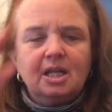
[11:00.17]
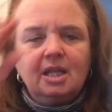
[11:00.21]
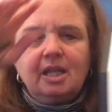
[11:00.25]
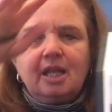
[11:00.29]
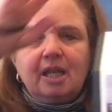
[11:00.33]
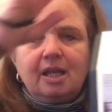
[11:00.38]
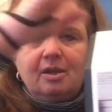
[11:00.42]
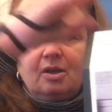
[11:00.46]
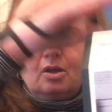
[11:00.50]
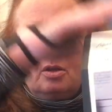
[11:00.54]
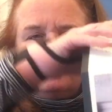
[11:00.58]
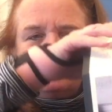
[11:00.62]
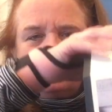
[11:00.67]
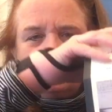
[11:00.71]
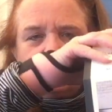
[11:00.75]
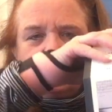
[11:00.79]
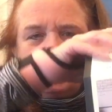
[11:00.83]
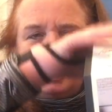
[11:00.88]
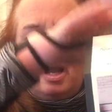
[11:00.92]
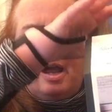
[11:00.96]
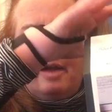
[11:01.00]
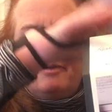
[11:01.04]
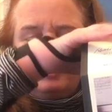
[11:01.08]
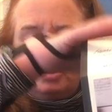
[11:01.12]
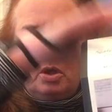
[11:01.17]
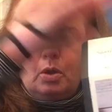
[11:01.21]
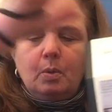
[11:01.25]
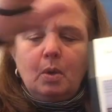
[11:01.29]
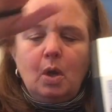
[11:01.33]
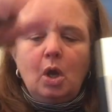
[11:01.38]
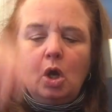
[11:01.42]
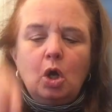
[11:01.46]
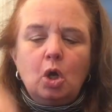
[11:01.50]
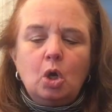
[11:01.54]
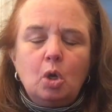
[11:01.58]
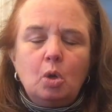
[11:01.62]
Like, cause they're gonna have a new
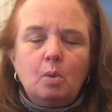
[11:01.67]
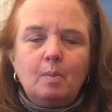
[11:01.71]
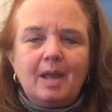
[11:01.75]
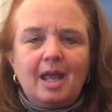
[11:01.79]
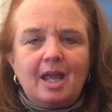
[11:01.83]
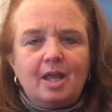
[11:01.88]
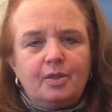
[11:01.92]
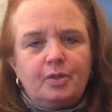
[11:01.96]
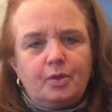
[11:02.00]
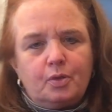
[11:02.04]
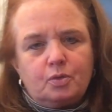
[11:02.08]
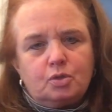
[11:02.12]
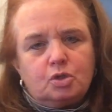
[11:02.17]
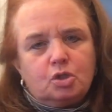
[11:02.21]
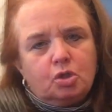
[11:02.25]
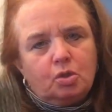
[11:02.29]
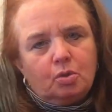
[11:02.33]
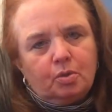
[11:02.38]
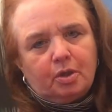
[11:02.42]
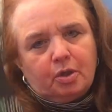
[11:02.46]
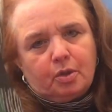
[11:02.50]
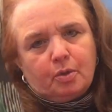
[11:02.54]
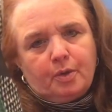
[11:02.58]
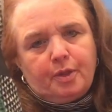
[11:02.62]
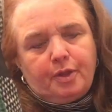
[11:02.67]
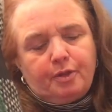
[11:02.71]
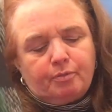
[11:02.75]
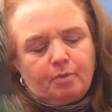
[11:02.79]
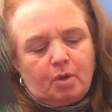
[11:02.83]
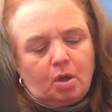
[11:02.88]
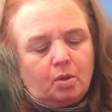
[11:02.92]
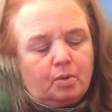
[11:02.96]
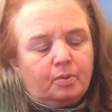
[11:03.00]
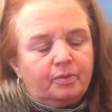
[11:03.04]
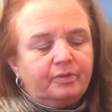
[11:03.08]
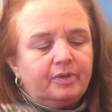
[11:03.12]
home and they're two little
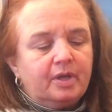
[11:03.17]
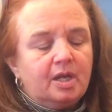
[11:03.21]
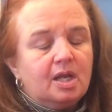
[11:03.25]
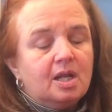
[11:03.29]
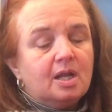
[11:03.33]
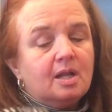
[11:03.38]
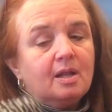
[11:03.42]
throws.